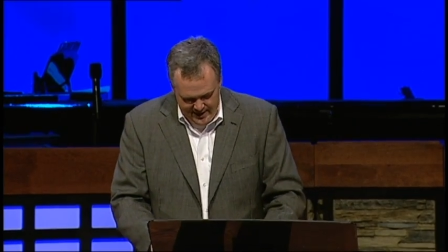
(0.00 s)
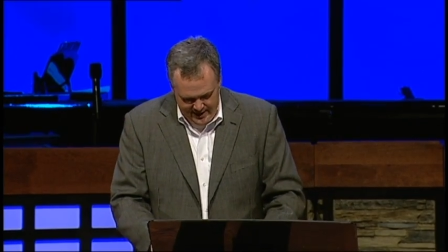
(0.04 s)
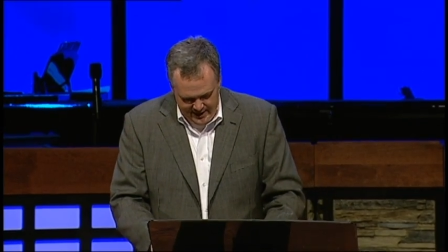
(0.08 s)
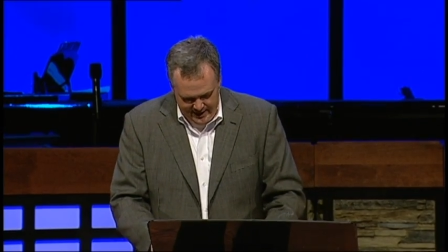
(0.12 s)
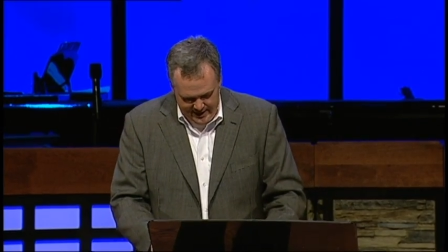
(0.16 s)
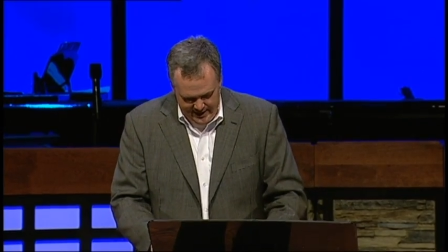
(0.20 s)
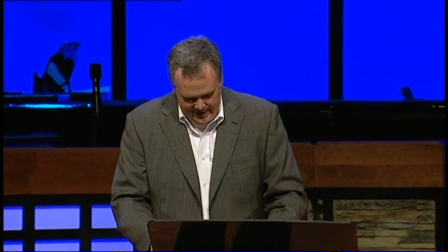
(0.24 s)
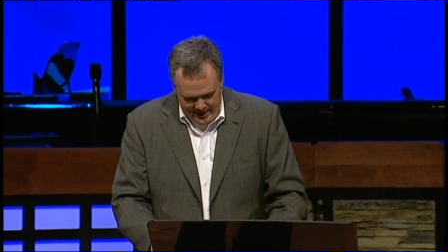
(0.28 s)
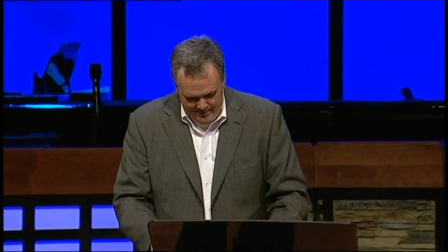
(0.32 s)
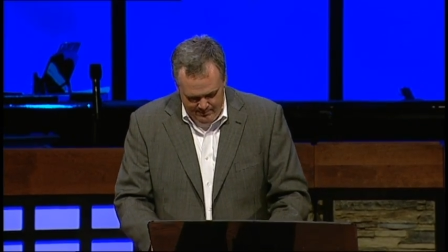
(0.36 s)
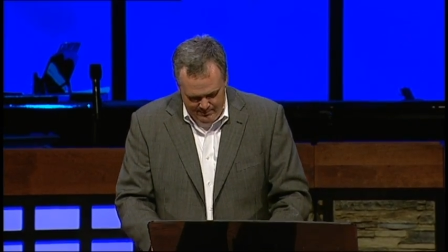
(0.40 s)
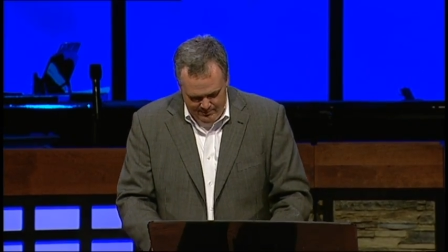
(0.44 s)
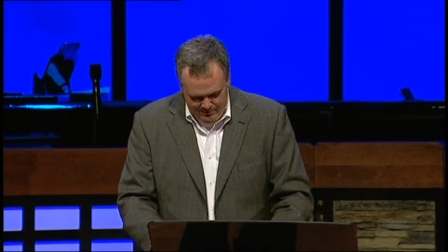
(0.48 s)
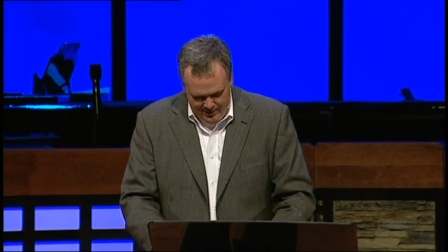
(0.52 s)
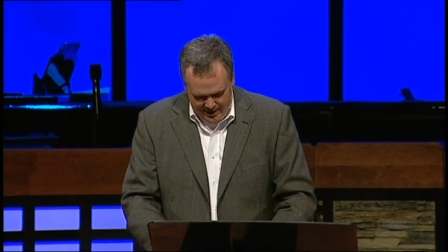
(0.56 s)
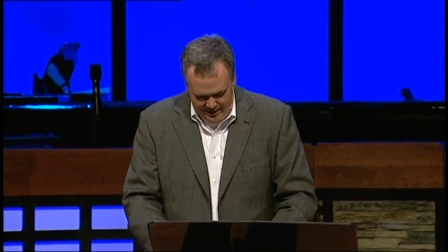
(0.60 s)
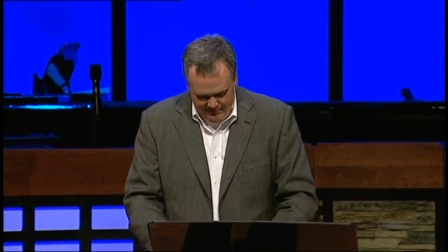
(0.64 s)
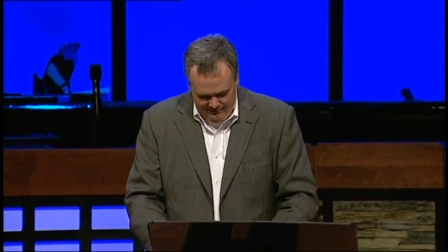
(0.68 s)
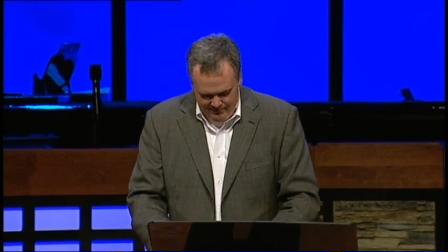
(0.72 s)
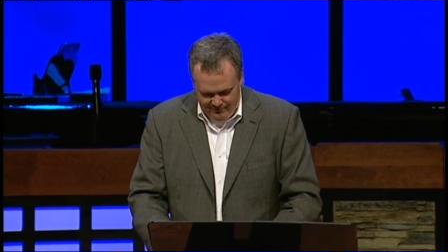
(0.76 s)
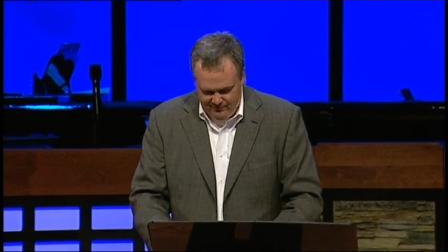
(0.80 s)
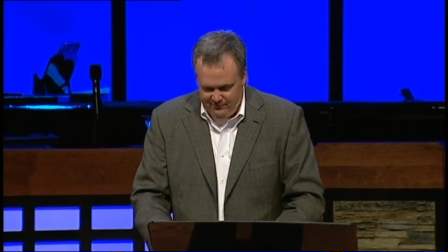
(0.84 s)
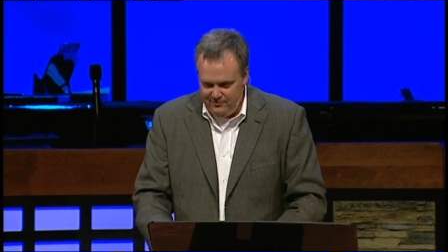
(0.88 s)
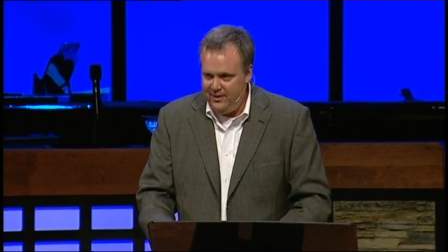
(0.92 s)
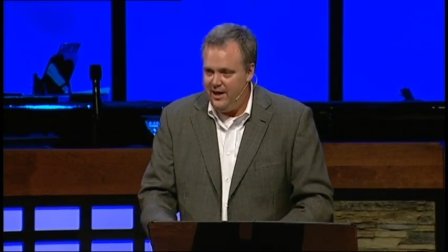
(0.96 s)
And I'm
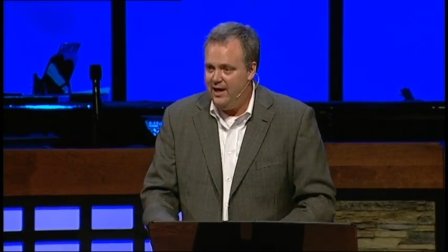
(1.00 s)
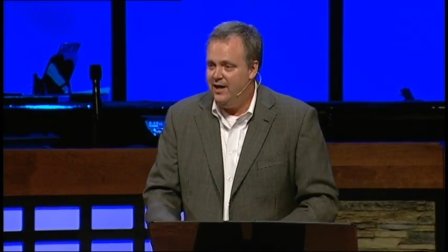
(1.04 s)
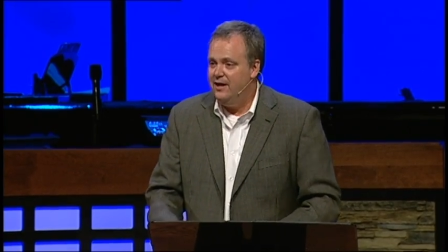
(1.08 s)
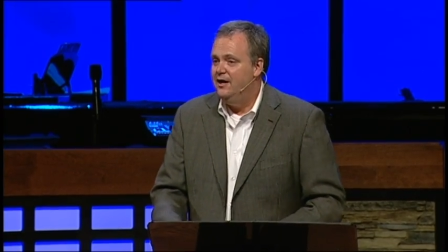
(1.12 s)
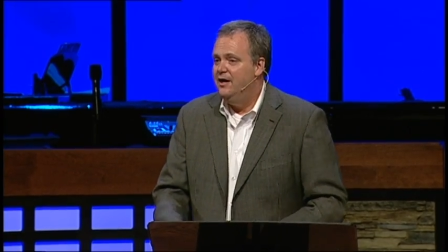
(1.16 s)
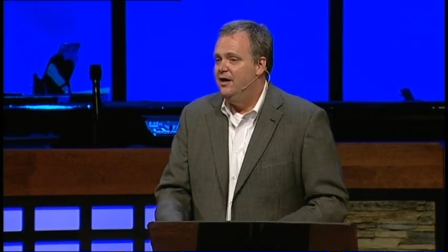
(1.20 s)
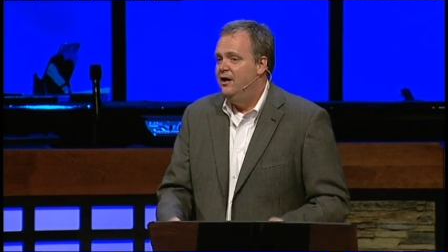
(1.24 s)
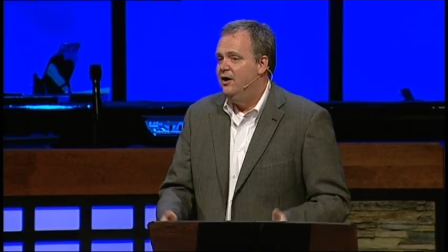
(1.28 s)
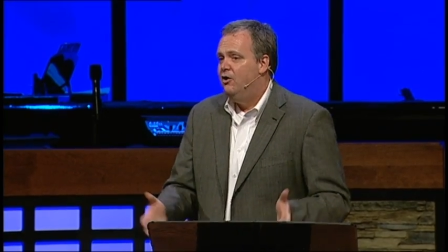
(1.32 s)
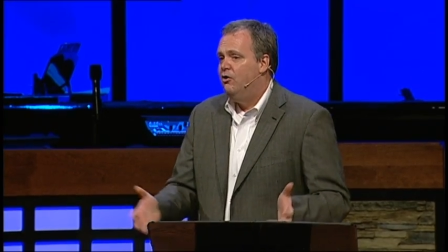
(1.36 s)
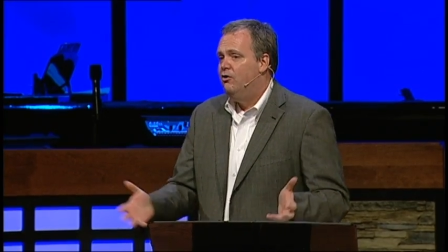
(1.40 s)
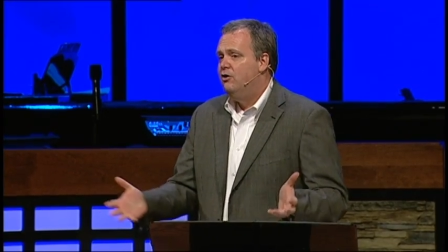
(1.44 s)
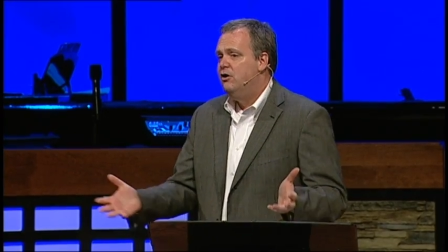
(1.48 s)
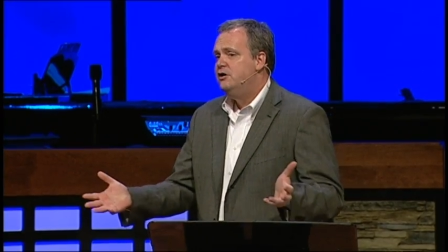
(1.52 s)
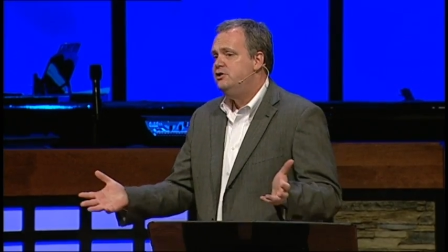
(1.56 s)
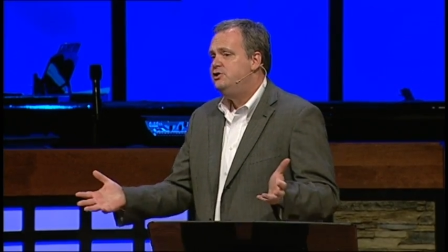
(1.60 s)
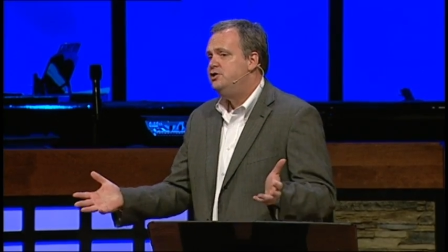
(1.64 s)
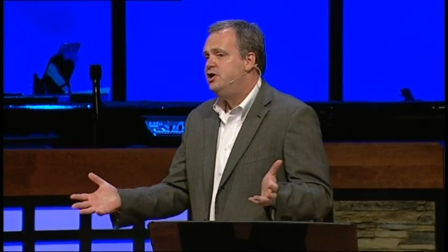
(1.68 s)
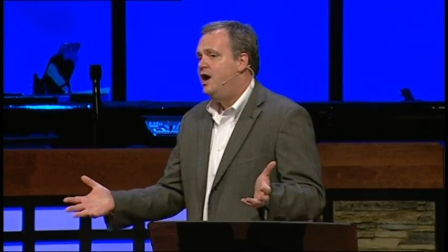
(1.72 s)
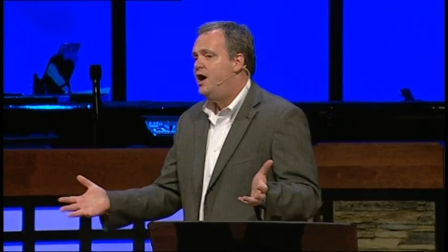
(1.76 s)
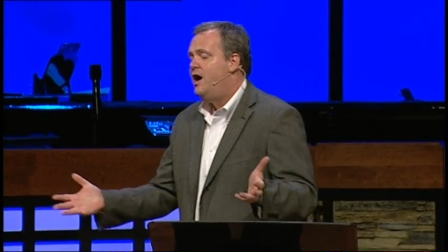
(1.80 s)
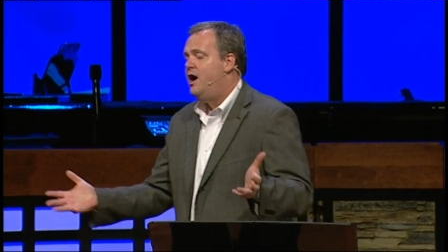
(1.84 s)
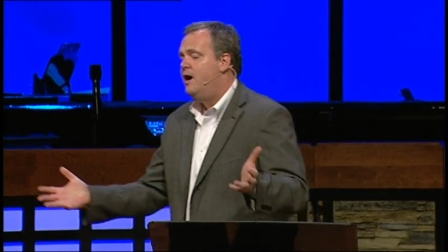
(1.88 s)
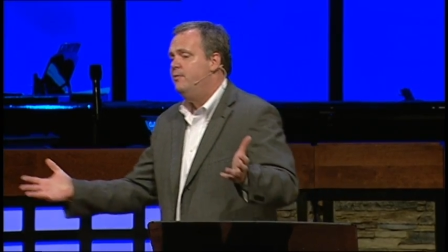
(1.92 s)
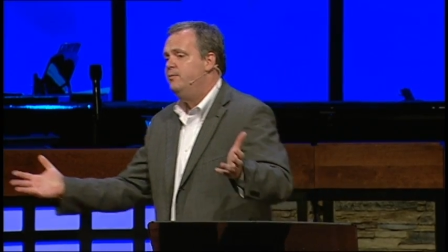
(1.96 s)
grateful for that. Or a
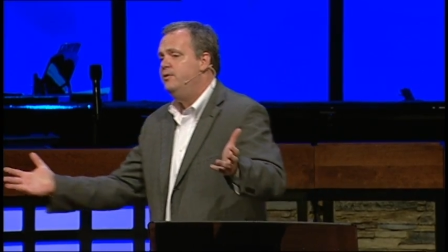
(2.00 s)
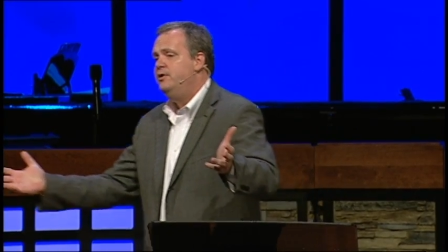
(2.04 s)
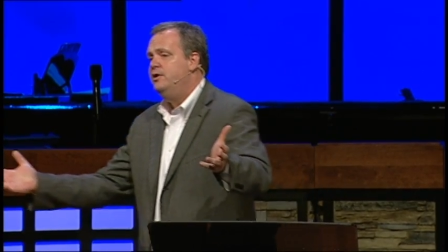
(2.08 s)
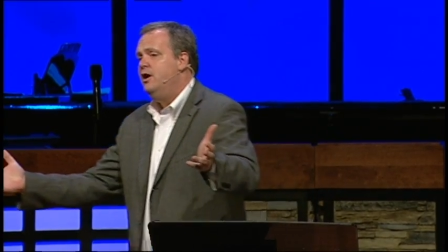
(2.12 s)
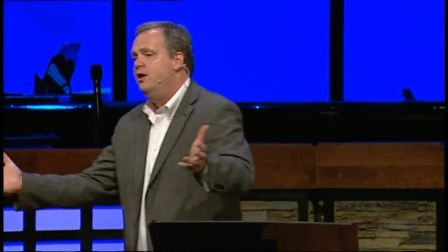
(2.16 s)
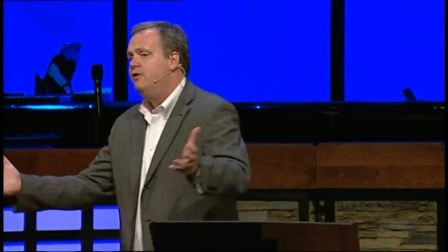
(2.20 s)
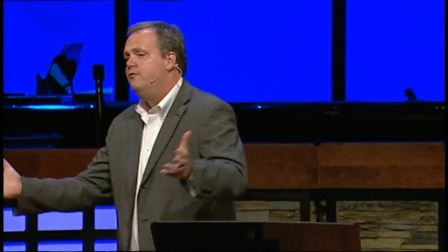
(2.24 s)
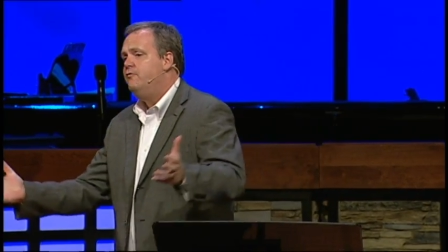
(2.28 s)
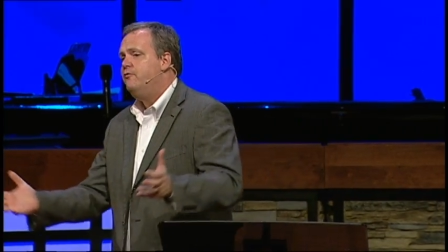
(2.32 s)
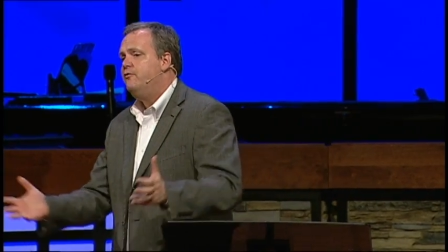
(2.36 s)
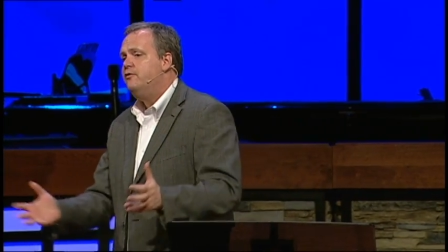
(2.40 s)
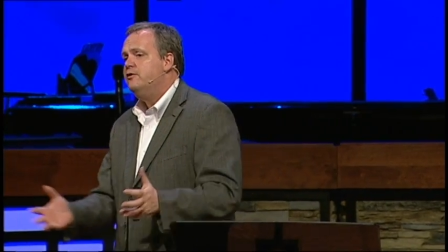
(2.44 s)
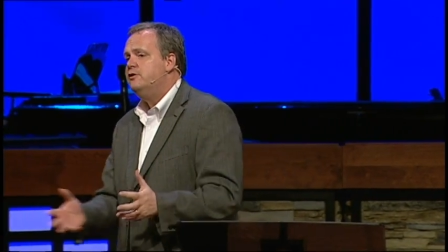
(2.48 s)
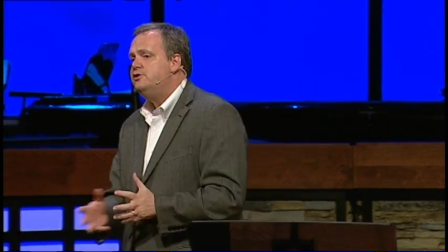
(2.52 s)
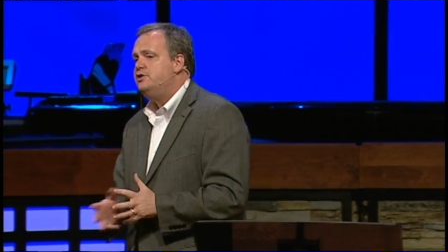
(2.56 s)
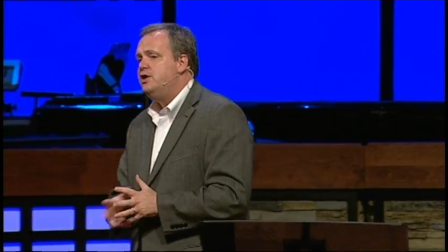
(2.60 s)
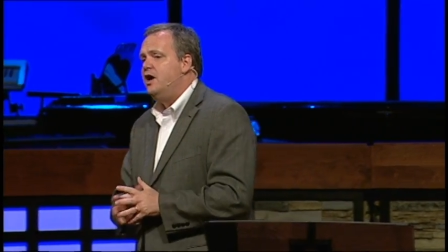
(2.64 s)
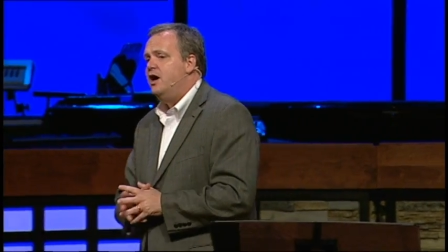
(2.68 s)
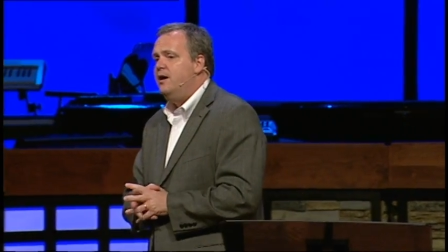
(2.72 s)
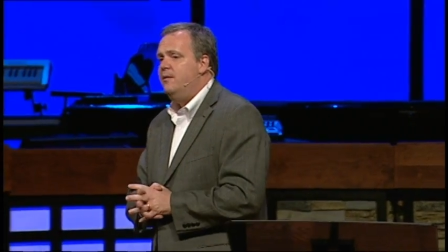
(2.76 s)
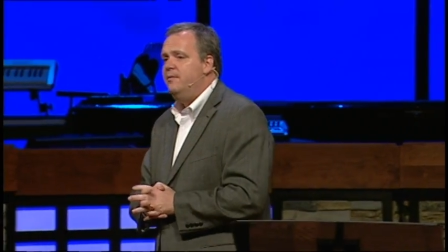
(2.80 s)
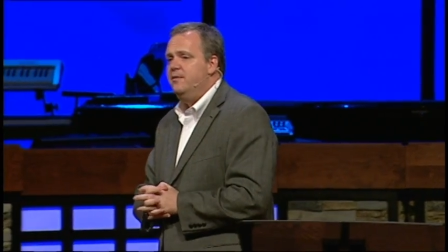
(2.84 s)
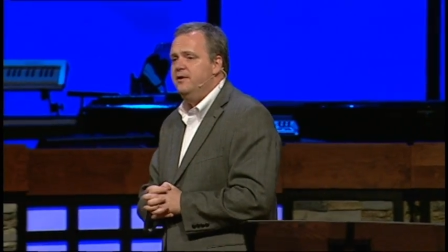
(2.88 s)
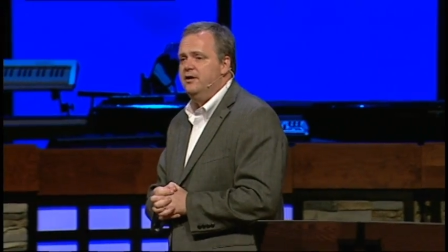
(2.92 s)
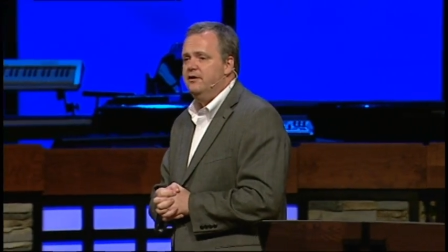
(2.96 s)
job. You go for a
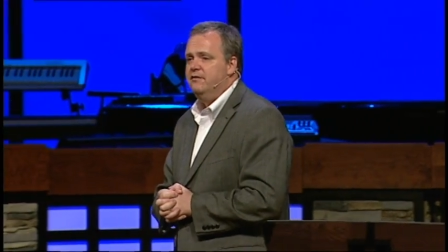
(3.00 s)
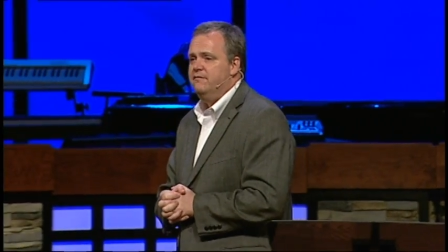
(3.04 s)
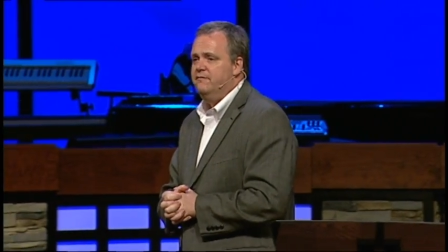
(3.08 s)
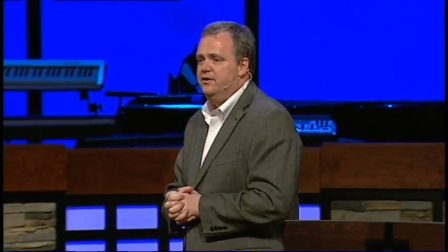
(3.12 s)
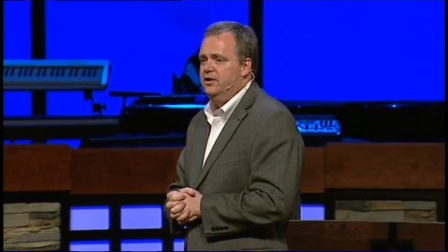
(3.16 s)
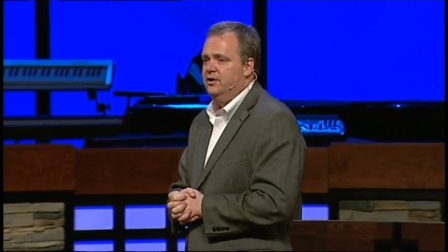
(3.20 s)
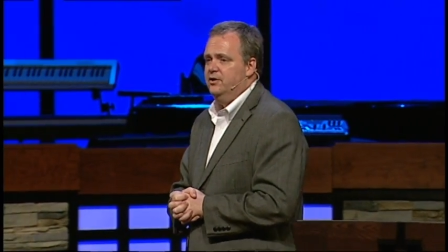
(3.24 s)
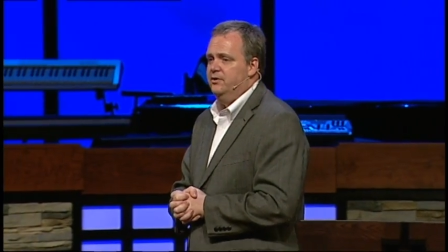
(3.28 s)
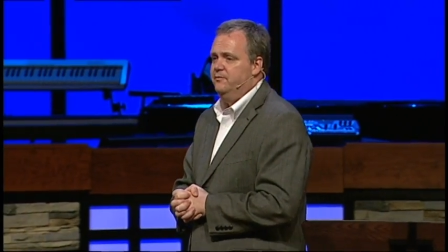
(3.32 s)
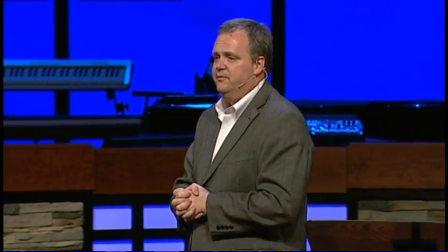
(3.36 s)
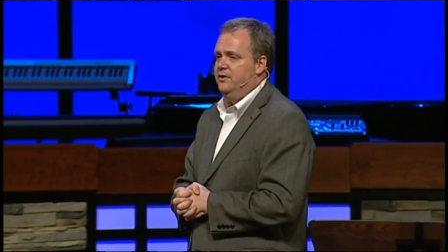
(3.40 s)
job interview.